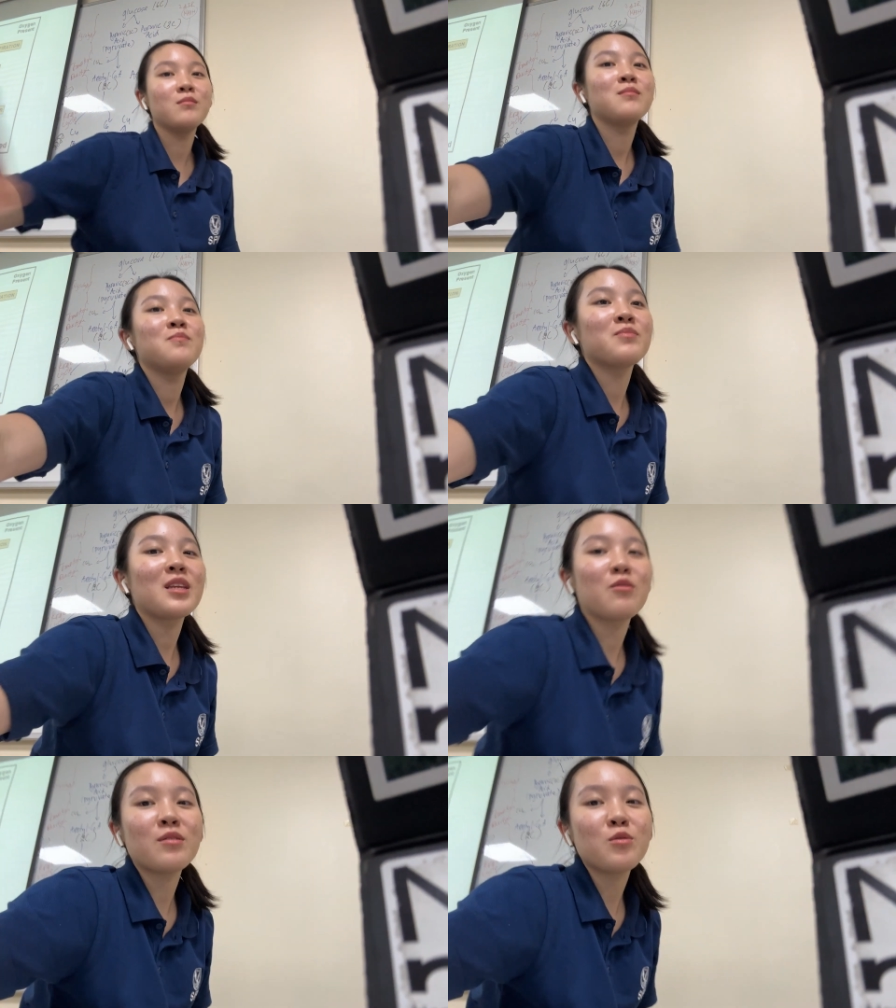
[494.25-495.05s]
Oh,
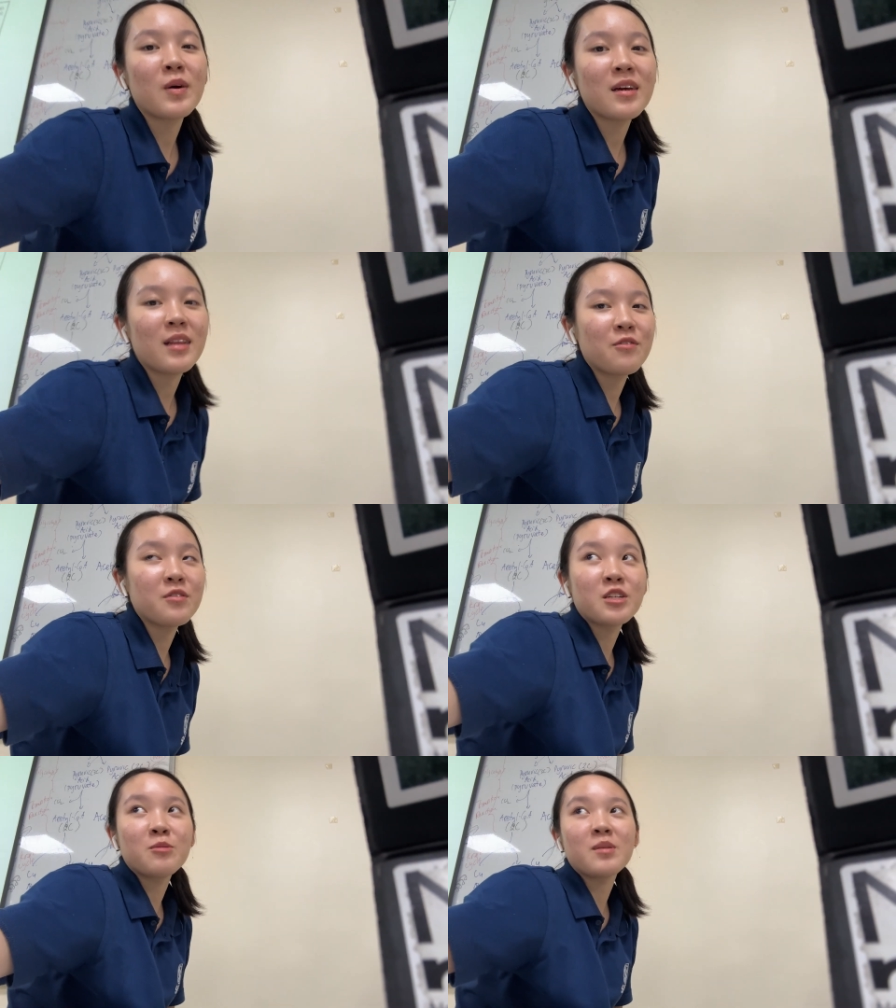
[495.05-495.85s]
now we have to wait like
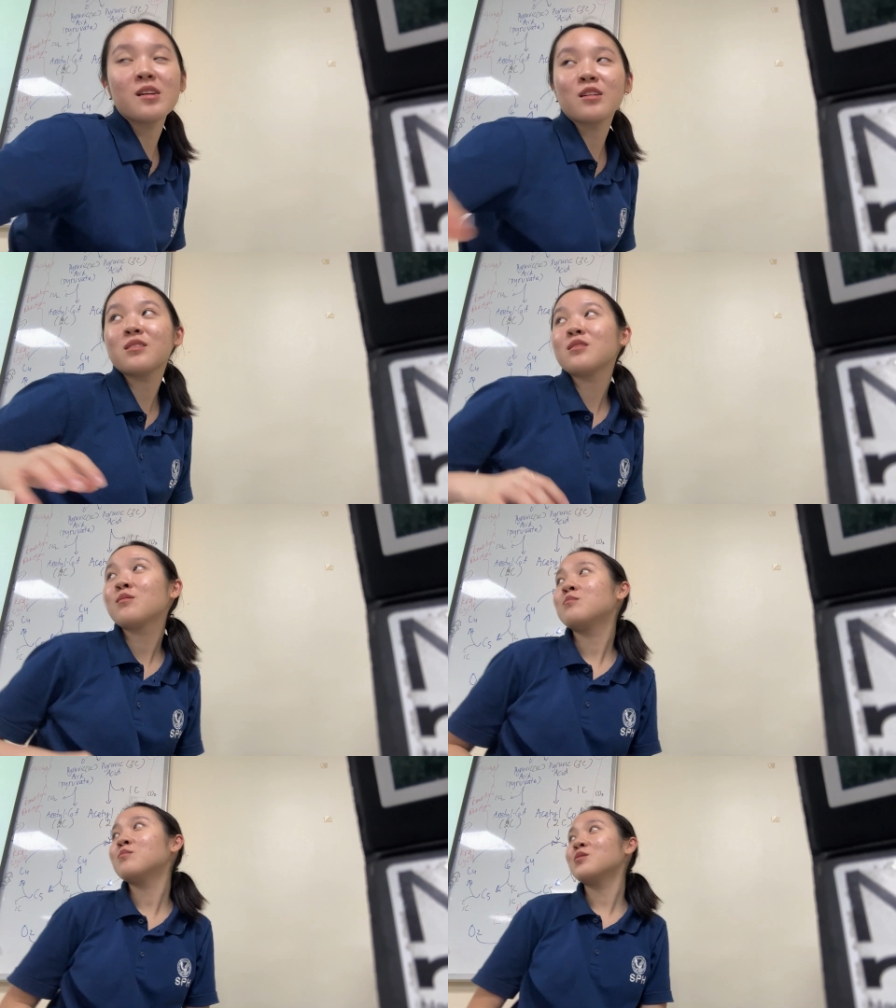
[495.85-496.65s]
15 minutes.
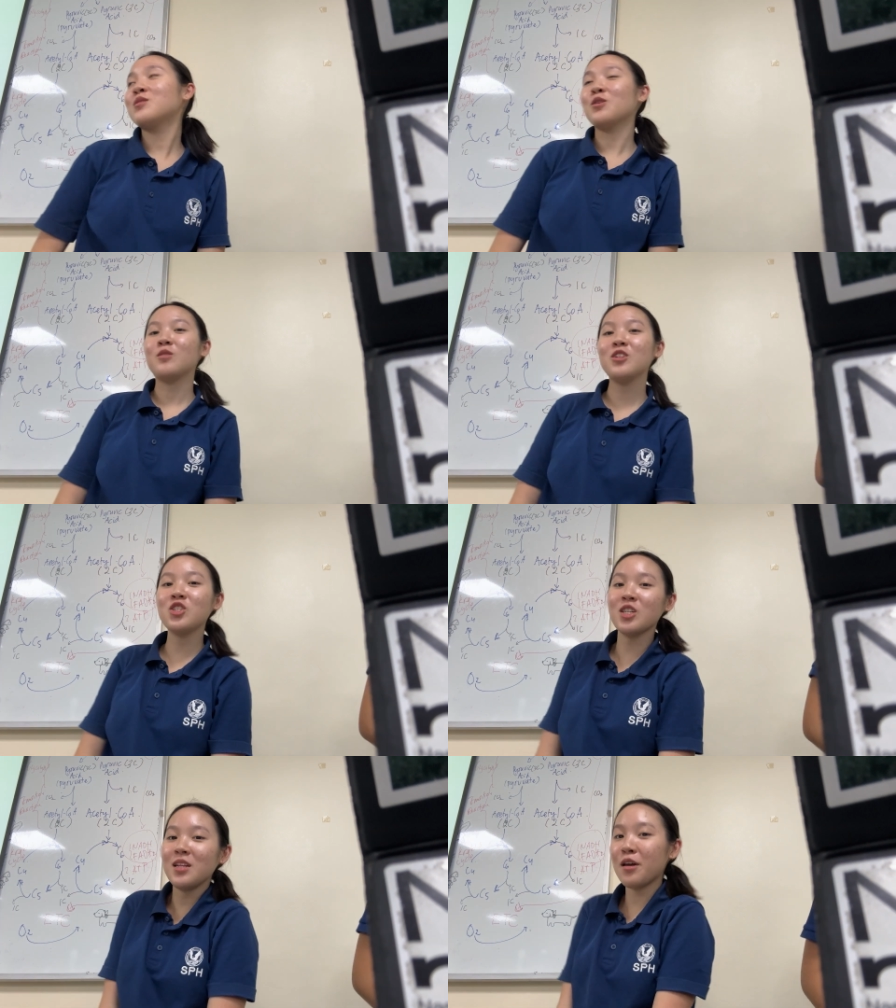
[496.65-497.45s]
Wait, so but just
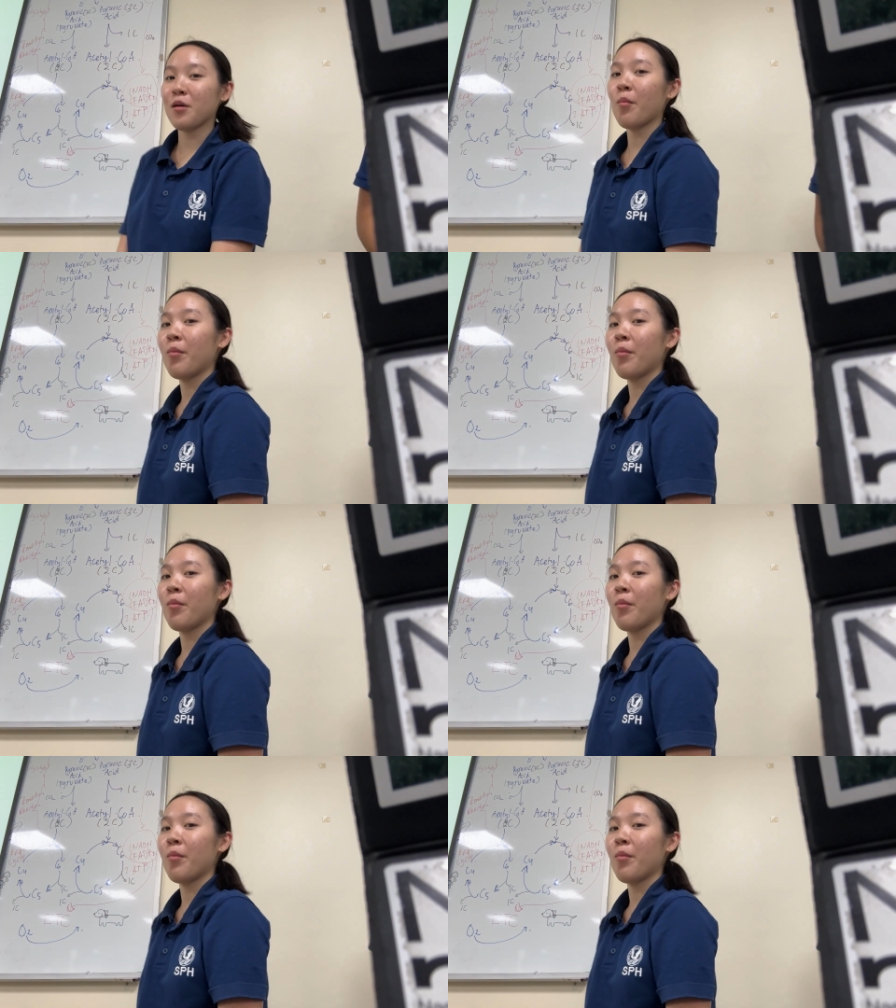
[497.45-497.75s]
trying.